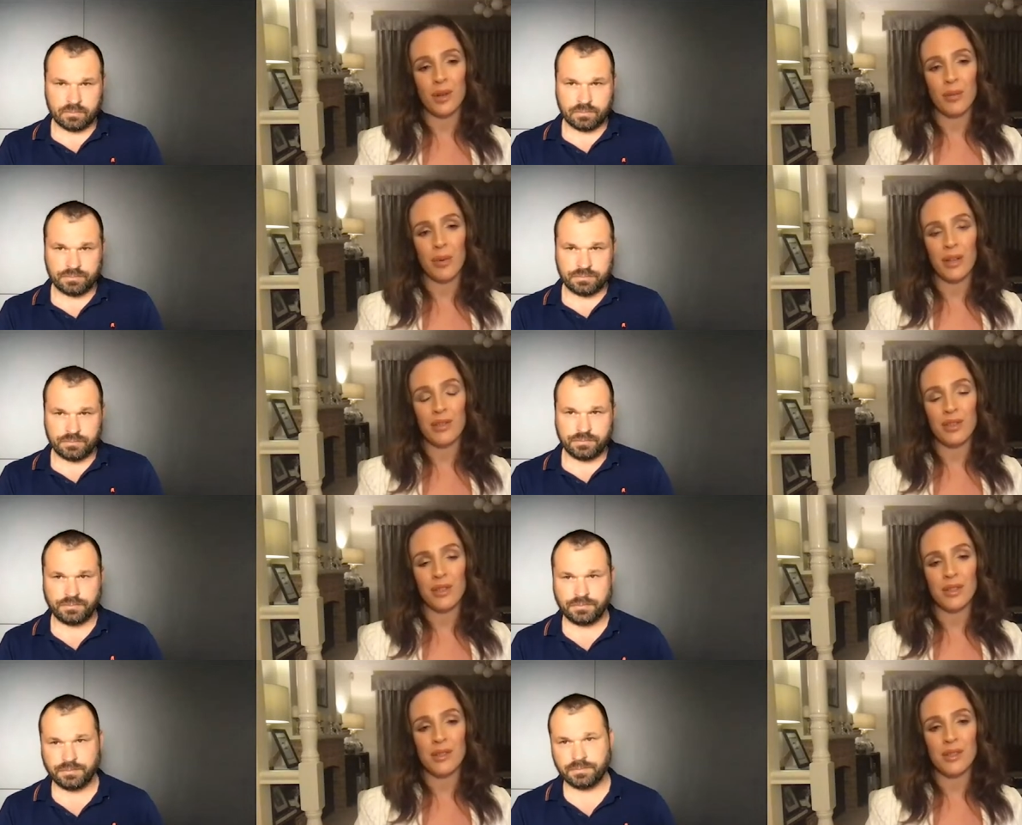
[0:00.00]
Speaker 1: by
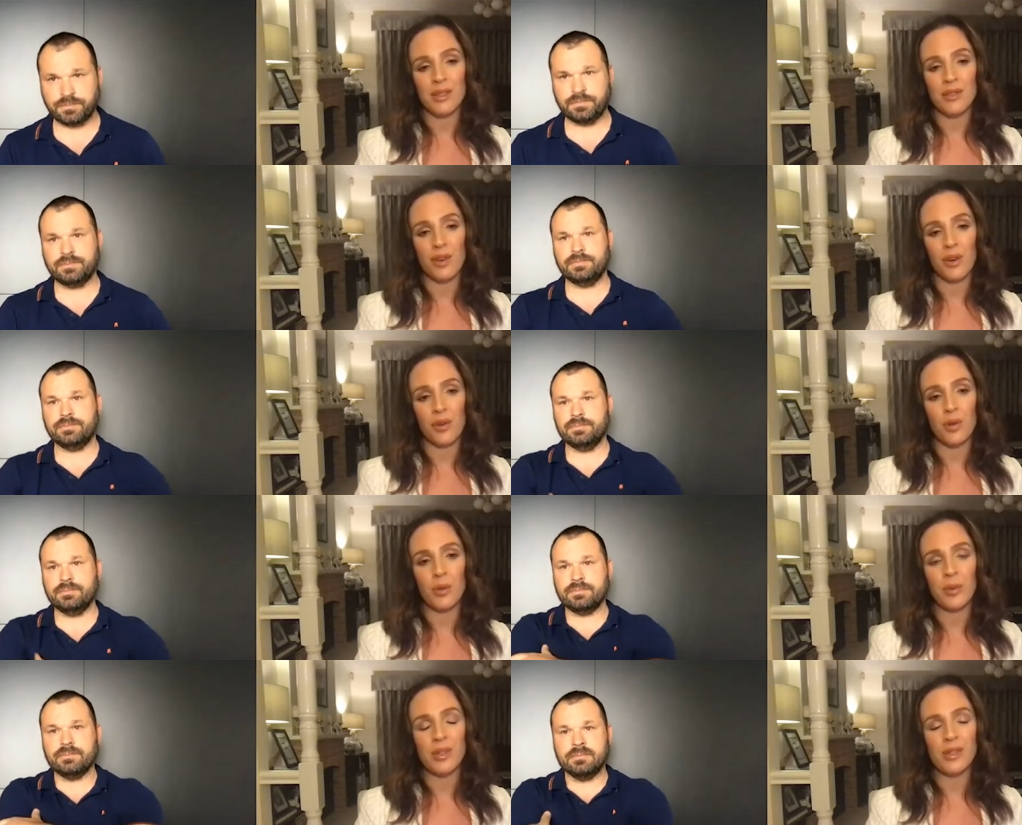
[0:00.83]
journalist T. Joe
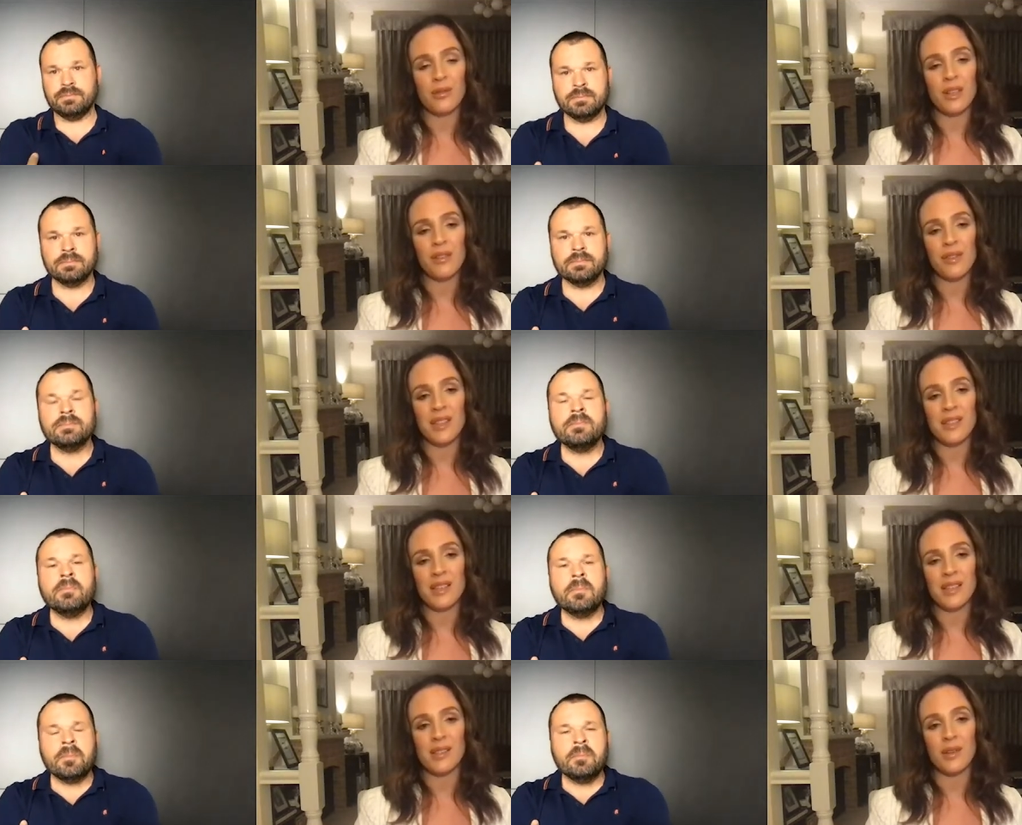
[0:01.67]
Gorman. It's a really
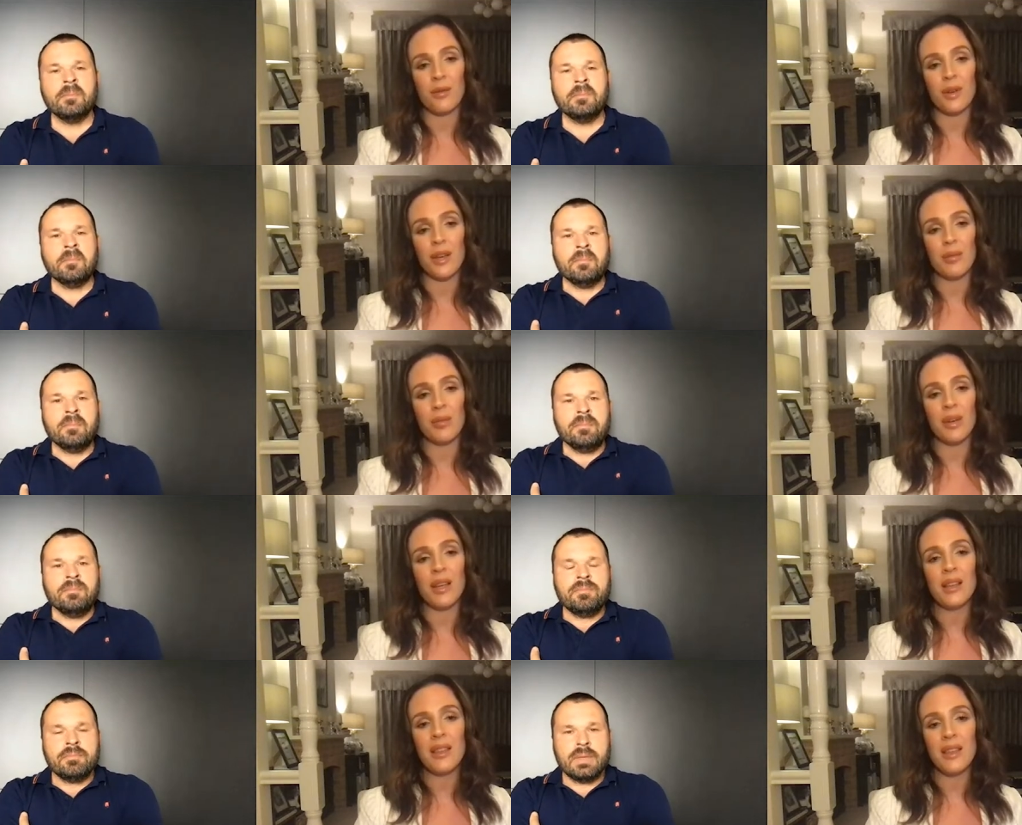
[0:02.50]
fantastic read, but
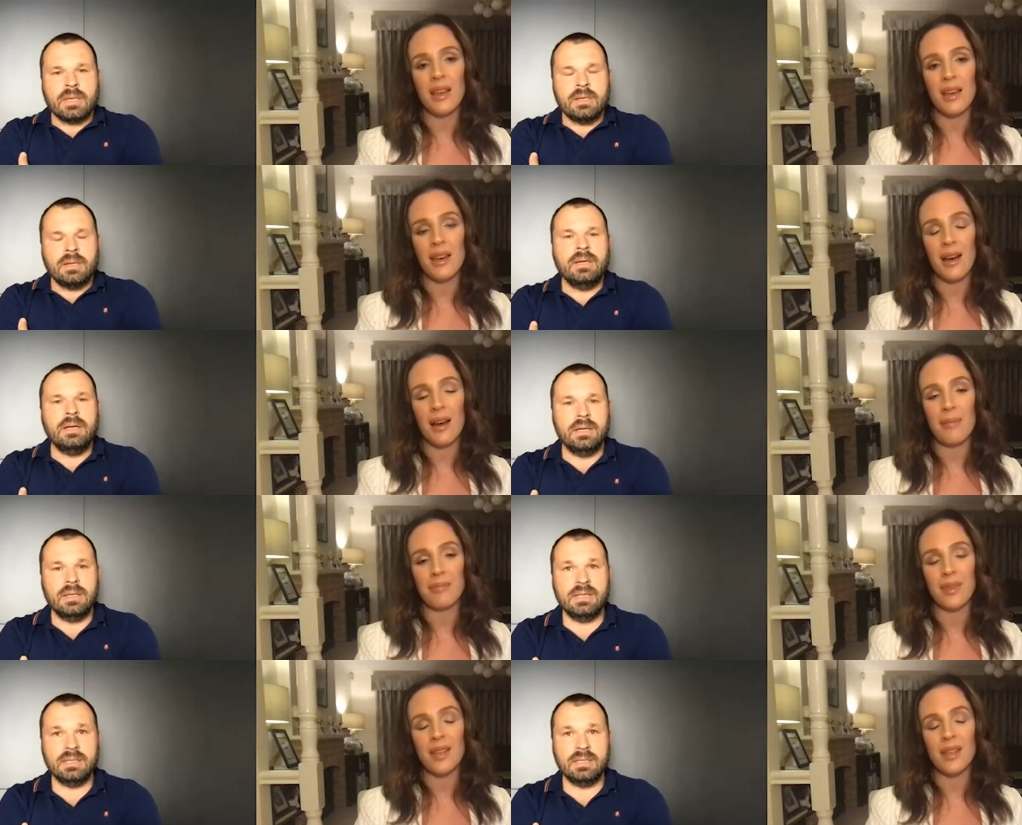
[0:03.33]
in there, um,